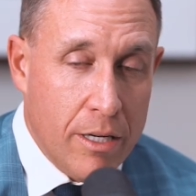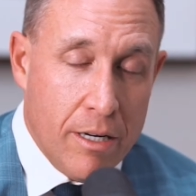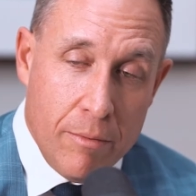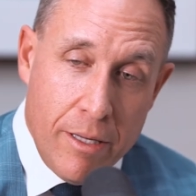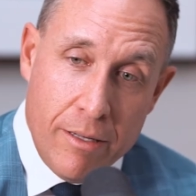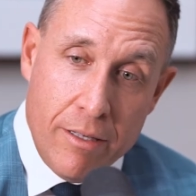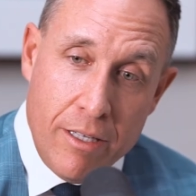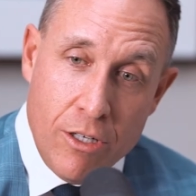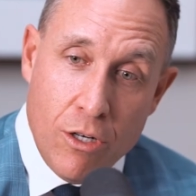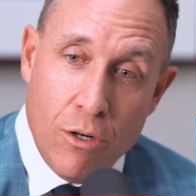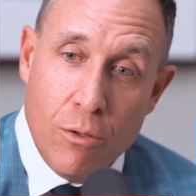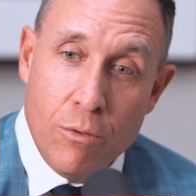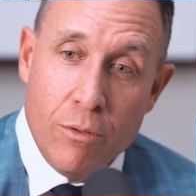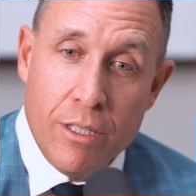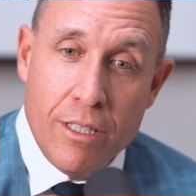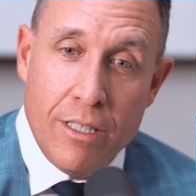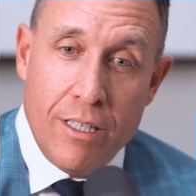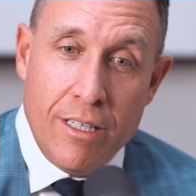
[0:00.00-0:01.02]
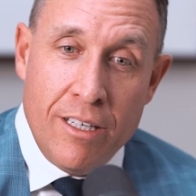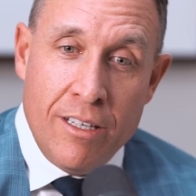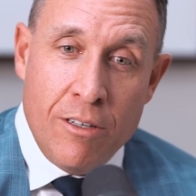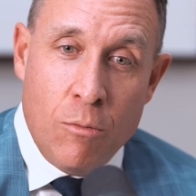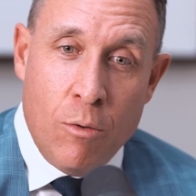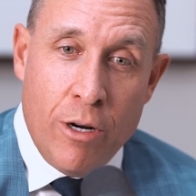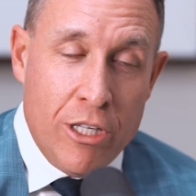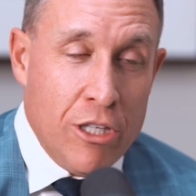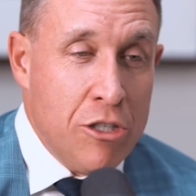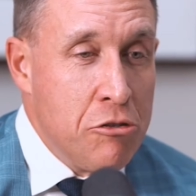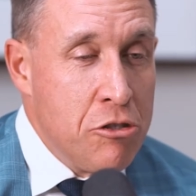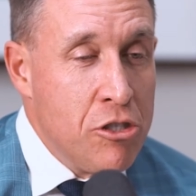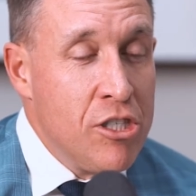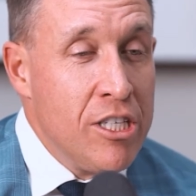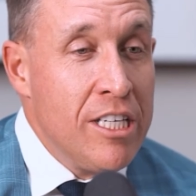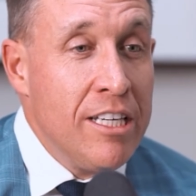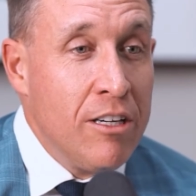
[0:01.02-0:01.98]
in, I'm like, you know, what you
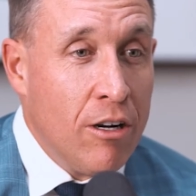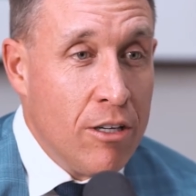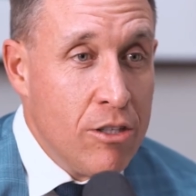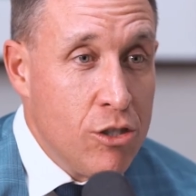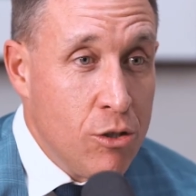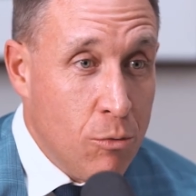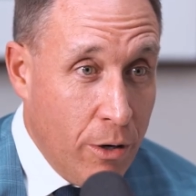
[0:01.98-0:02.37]
see on